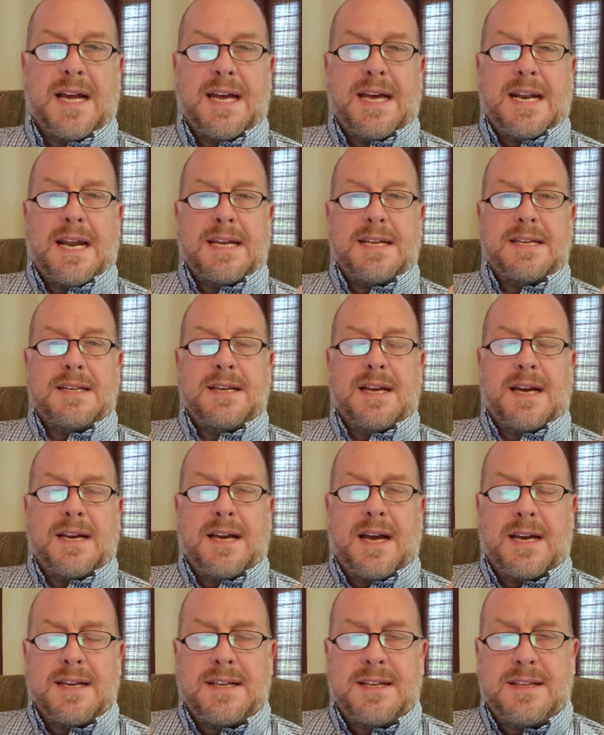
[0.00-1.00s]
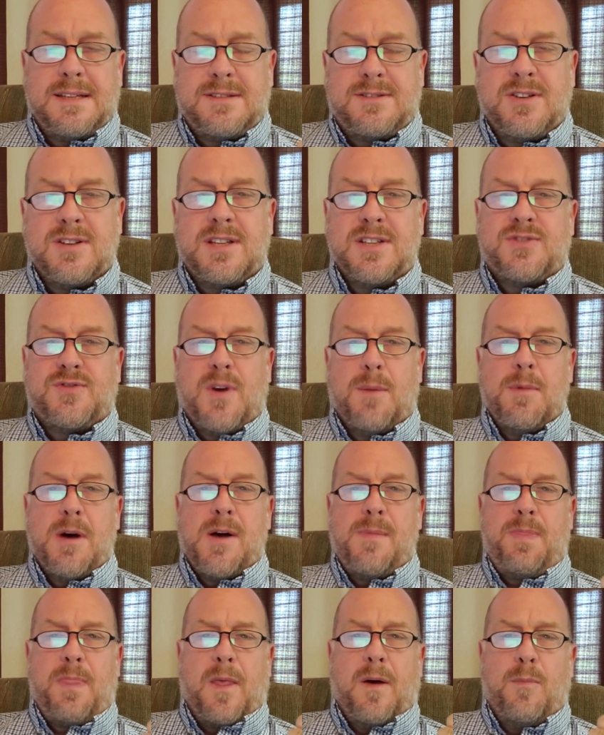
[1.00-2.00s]
I took this from
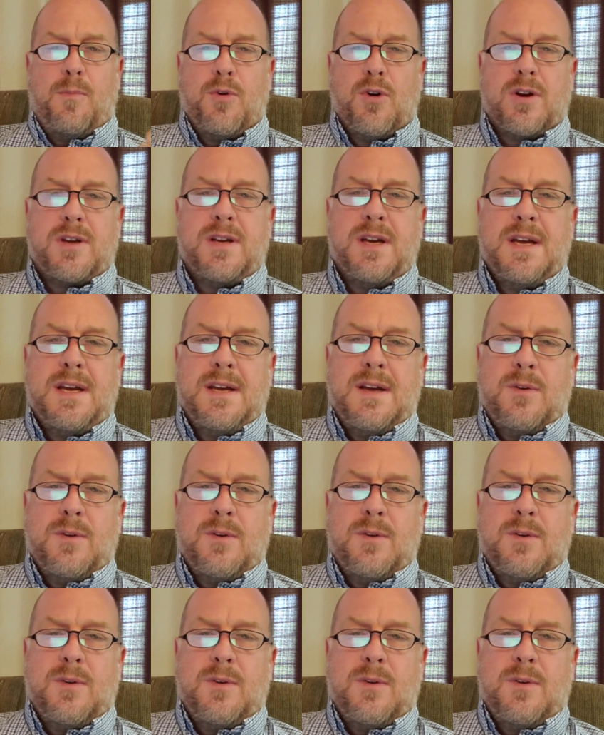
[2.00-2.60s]
a book